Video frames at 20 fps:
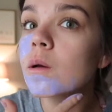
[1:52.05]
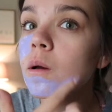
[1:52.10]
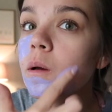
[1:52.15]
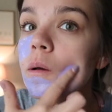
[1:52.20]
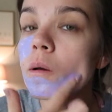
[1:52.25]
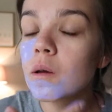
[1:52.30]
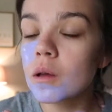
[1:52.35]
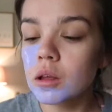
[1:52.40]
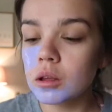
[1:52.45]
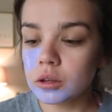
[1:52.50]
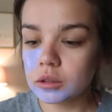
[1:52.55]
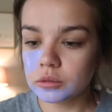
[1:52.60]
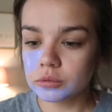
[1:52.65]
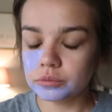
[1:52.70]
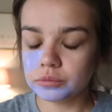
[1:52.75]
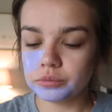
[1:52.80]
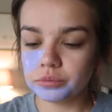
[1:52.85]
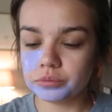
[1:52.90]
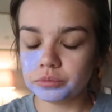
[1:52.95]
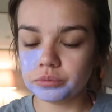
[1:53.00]

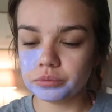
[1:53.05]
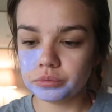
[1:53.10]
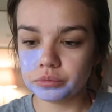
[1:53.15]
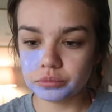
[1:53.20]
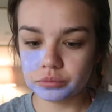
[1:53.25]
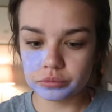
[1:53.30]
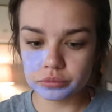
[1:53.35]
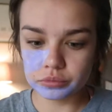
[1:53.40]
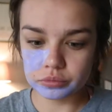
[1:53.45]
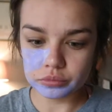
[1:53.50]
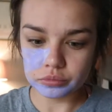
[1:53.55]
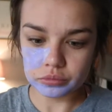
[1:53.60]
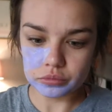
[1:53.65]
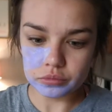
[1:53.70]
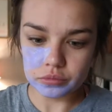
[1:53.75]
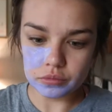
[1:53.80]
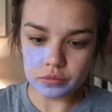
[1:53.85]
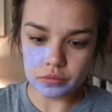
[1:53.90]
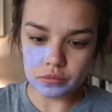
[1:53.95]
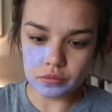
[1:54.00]

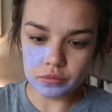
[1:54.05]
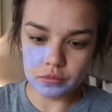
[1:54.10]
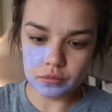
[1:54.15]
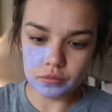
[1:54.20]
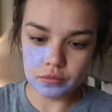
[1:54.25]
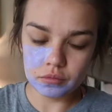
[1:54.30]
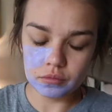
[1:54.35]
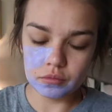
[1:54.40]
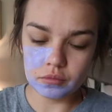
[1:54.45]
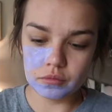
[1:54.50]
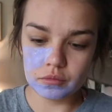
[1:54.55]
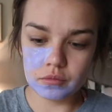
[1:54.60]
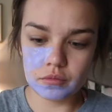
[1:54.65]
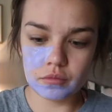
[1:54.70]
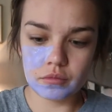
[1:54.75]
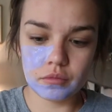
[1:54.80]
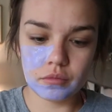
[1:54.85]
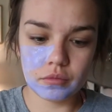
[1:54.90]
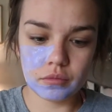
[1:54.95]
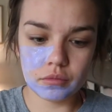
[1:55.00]

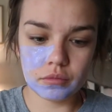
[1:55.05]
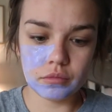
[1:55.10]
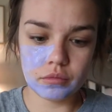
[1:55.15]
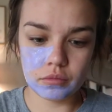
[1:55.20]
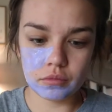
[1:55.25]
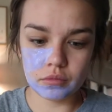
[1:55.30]
Nobody speaks.